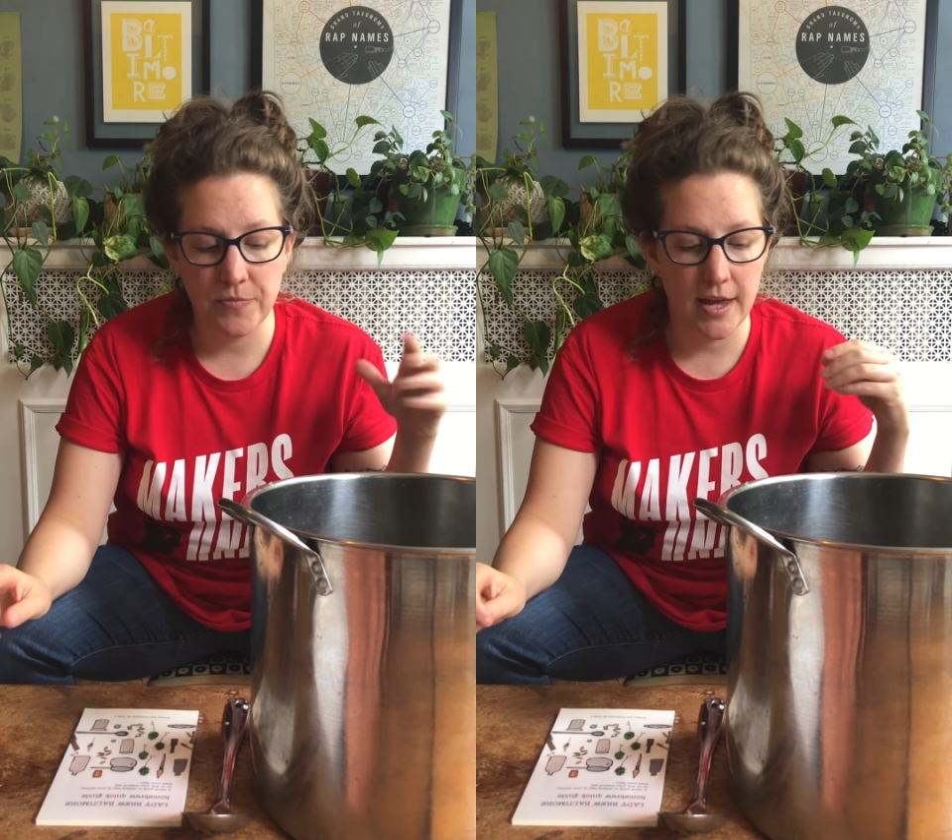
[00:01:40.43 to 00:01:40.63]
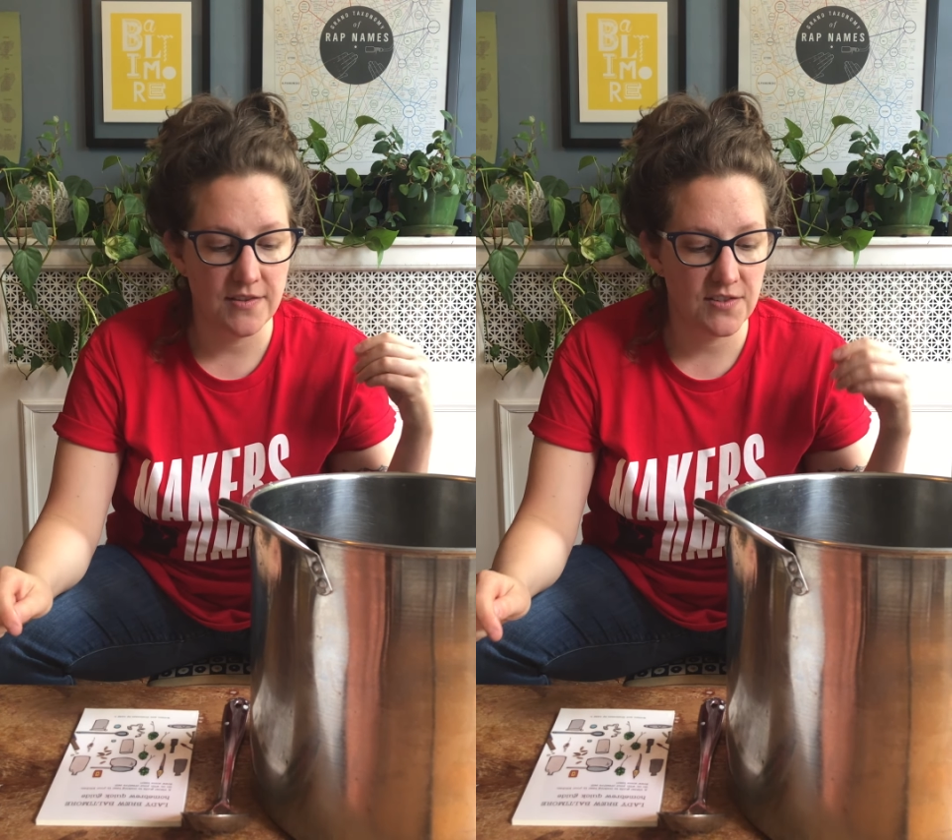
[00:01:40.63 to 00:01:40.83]

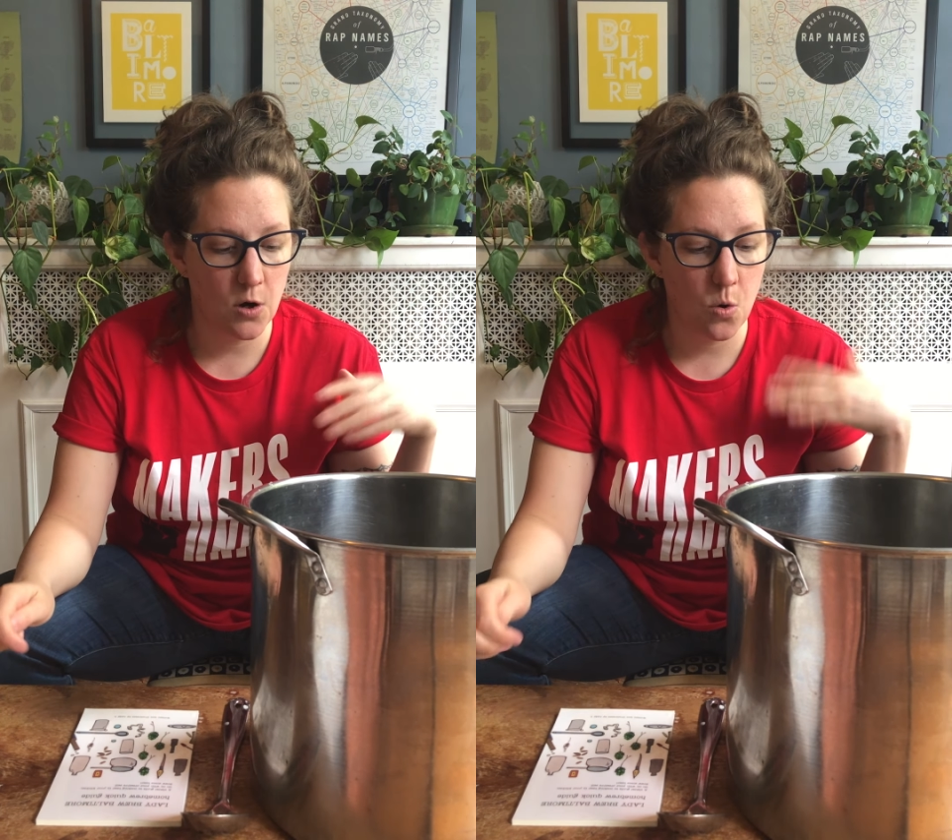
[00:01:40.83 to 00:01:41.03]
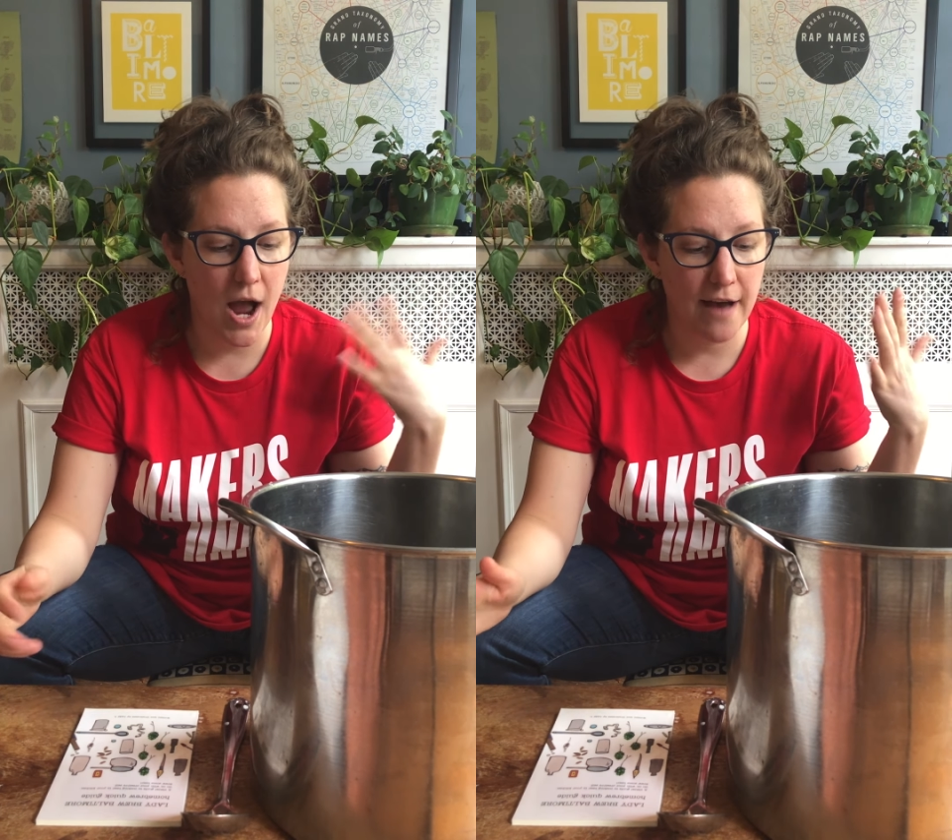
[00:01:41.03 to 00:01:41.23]
And
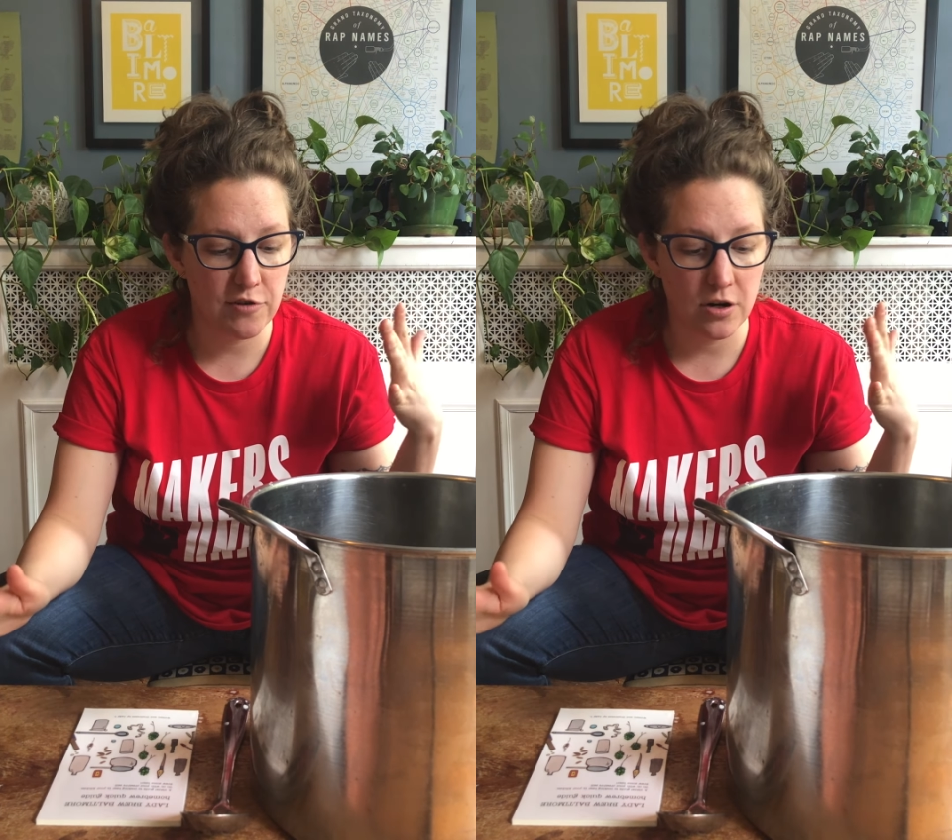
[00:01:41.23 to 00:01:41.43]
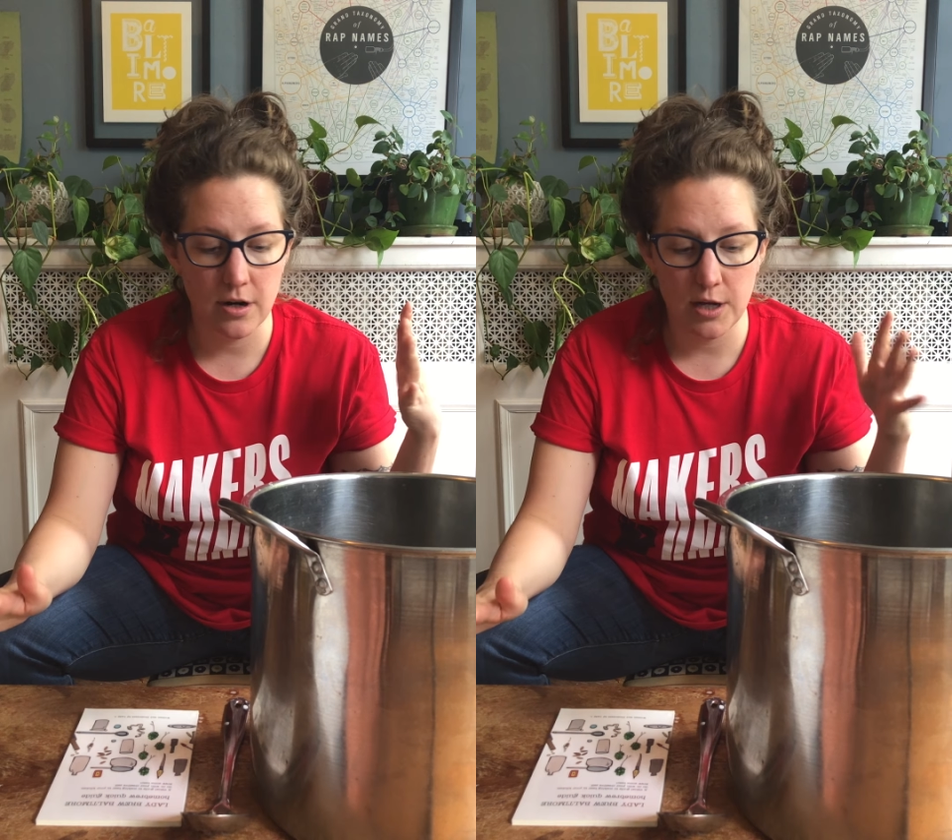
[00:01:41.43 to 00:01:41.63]
so
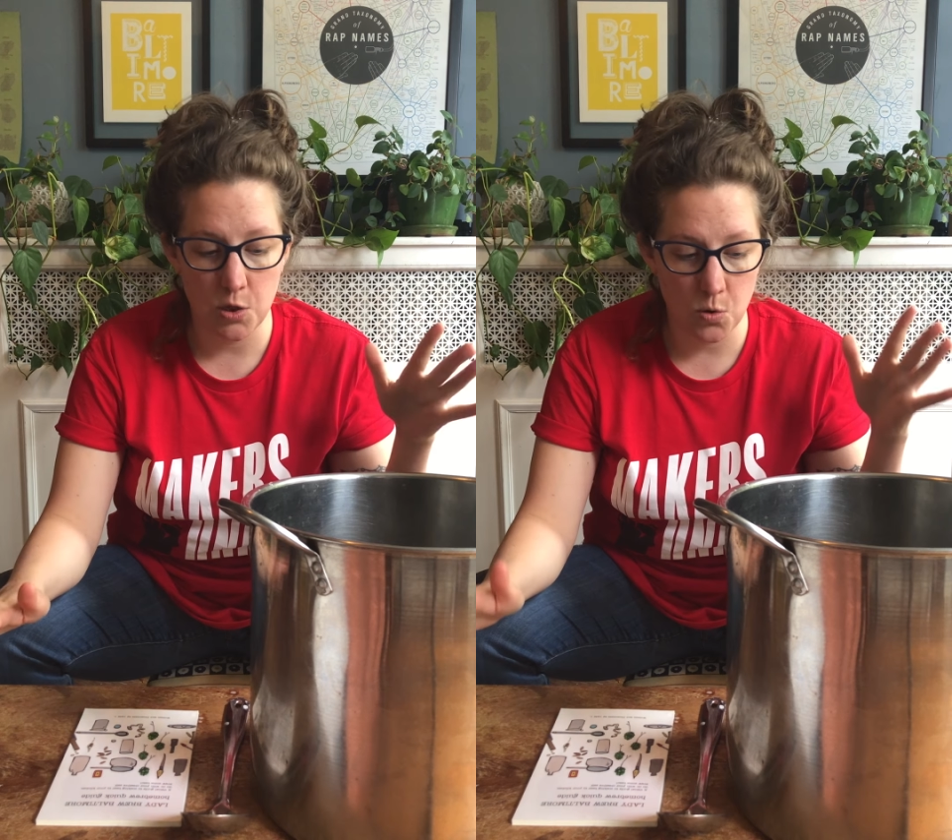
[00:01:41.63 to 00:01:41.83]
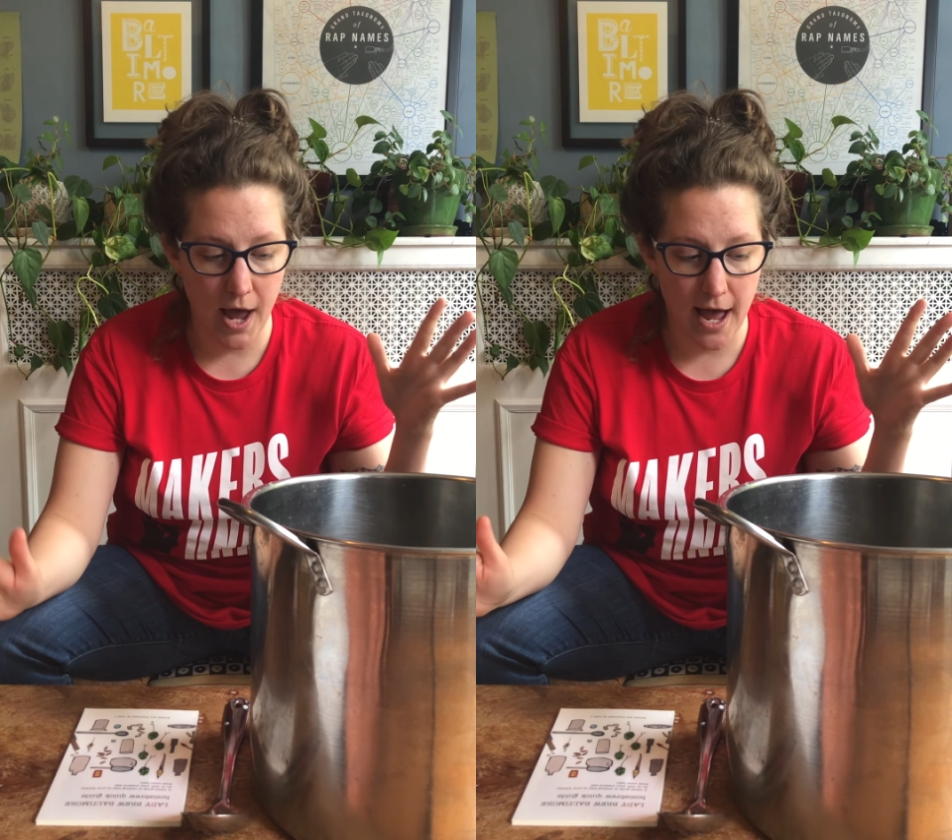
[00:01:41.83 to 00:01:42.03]
after
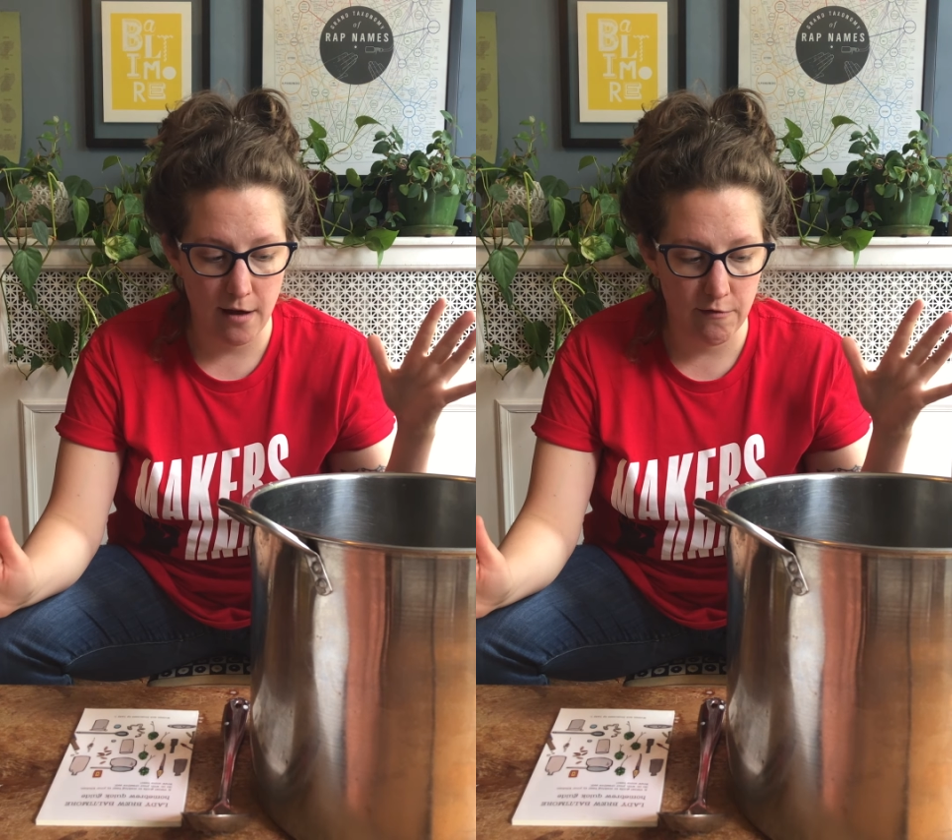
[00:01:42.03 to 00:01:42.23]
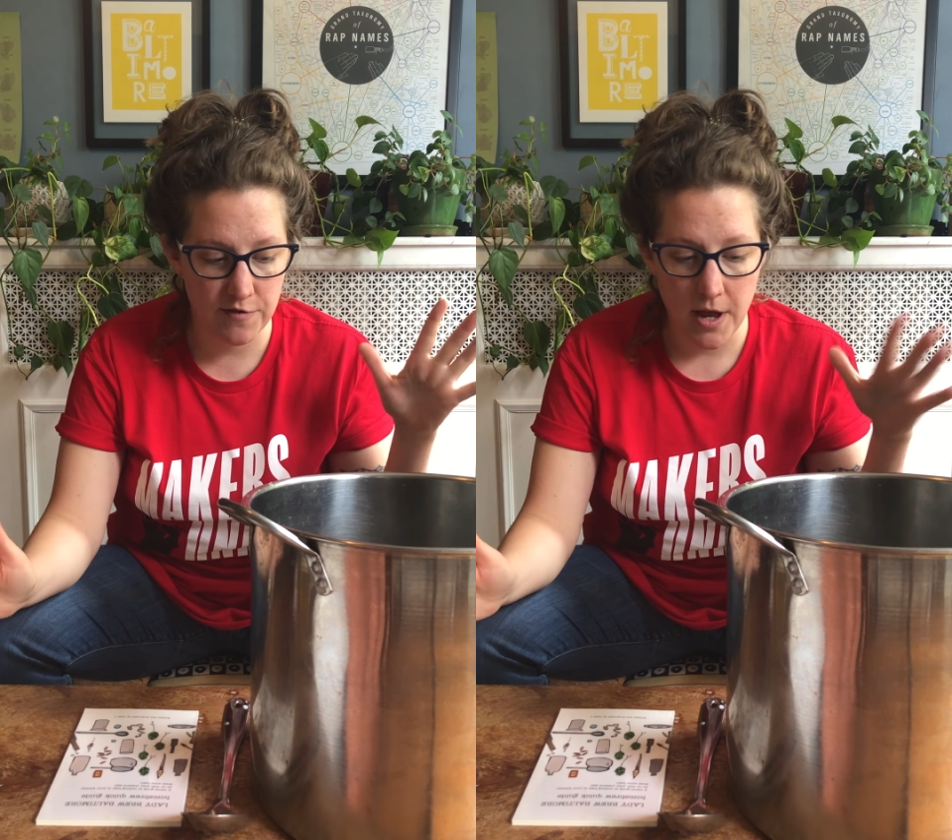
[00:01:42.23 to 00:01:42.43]
you
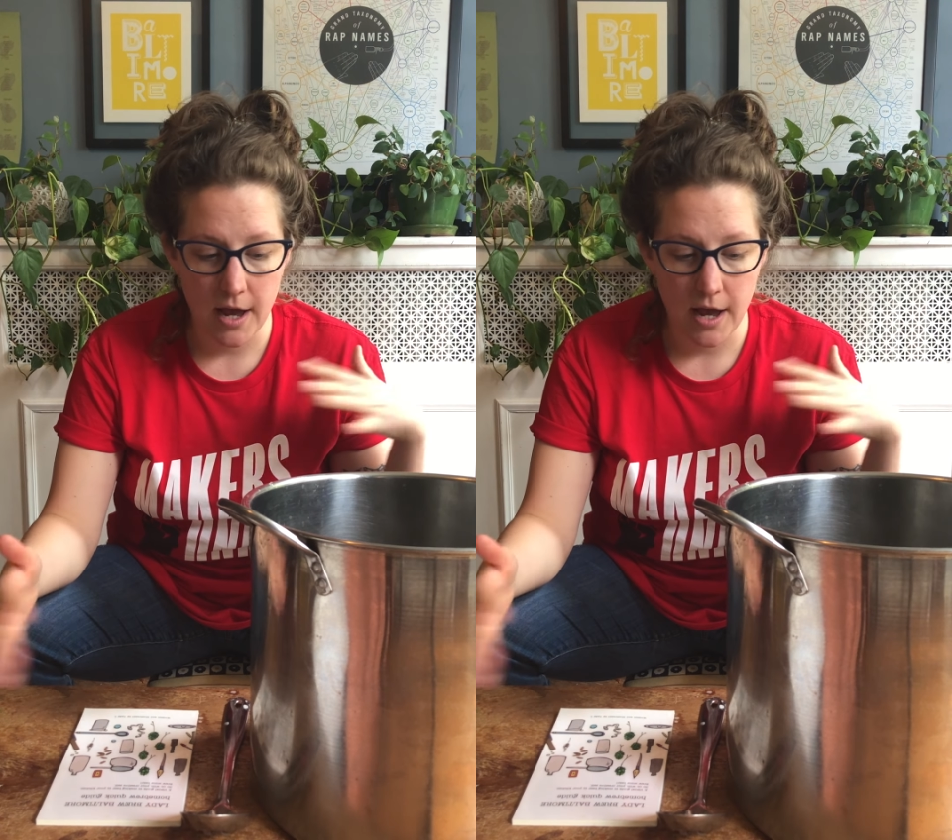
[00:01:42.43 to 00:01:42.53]
have